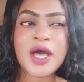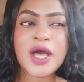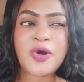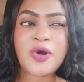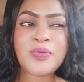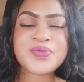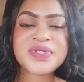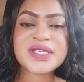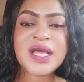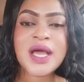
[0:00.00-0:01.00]
really
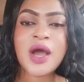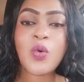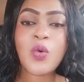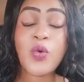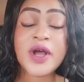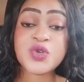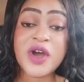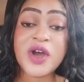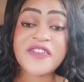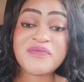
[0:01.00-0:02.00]
helps
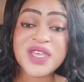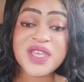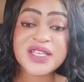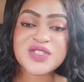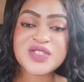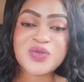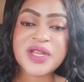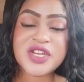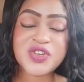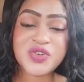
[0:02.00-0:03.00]
what you have mixed to
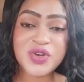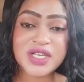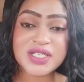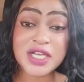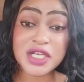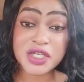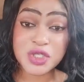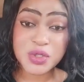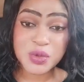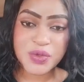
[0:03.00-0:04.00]
penetrate
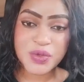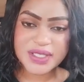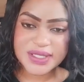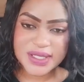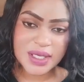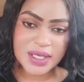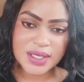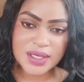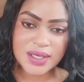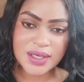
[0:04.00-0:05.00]
into the
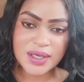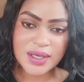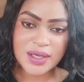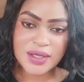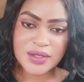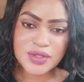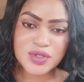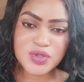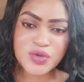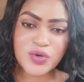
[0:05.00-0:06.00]
skin.
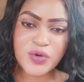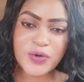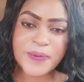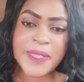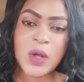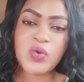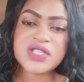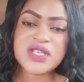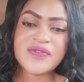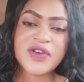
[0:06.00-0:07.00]
So
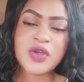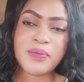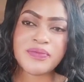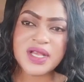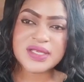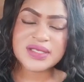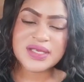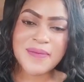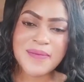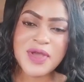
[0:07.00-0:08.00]
whatever you're
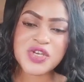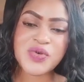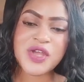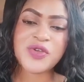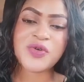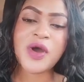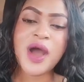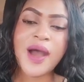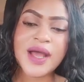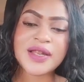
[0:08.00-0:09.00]
mixing, make sure you
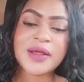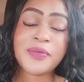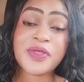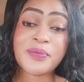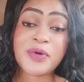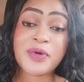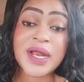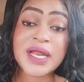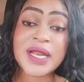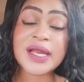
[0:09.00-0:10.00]
add the
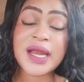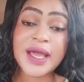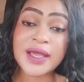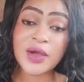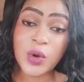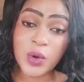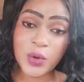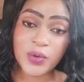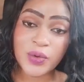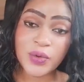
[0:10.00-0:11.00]
propylene glycol.